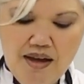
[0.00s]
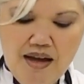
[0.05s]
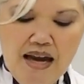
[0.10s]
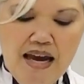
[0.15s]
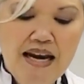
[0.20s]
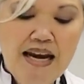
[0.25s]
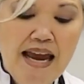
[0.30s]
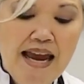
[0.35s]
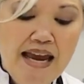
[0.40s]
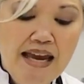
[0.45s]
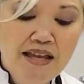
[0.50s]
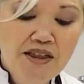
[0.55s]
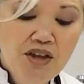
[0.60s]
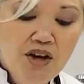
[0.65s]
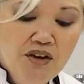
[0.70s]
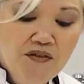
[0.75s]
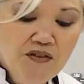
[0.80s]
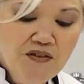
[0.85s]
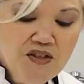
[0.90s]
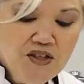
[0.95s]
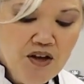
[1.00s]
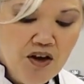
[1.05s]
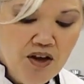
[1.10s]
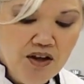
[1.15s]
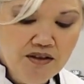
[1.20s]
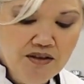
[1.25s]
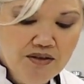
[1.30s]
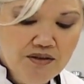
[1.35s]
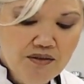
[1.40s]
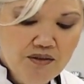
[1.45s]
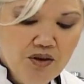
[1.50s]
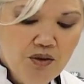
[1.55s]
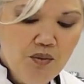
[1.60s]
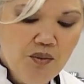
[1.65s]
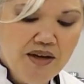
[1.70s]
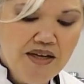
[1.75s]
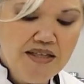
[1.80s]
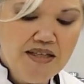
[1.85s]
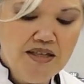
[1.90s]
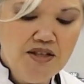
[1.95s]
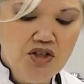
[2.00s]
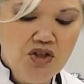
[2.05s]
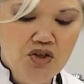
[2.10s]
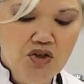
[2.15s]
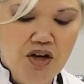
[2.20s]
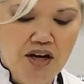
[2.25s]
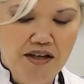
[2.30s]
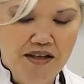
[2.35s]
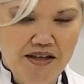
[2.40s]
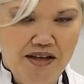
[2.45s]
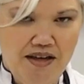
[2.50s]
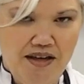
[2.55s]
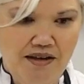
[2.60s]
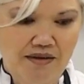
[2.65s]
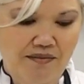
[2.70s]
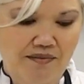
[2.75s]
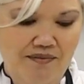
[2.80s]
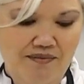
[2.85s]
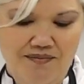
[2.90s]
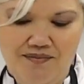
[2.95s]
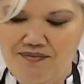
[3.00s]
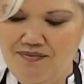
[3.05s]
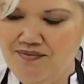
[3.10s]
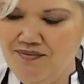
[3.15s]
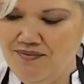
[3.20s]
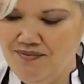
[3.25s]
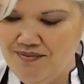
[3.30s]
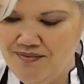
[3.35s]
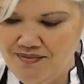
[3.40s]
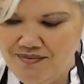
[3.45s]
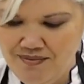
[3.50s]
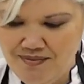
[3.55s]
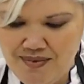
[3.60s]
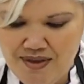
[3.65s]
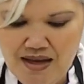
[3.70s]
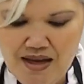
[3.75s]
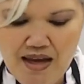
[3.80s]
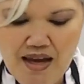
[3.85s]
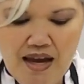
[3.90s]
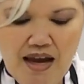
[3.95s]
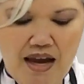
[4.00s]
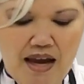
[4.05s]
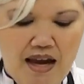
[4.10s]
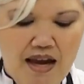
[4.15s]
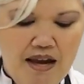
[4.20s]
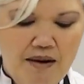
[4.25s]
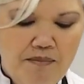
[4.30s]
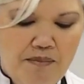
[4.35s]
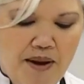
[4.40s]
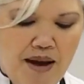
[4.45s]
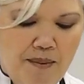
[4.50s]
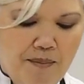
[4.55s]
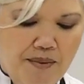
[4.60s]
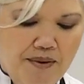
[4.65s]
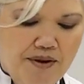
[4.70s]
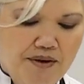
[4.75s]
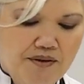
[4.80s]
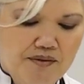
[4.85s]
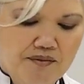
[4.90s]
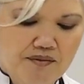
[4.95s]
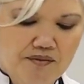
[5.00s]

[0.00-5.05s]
an eighth of salt, or what is instructed, and pepper.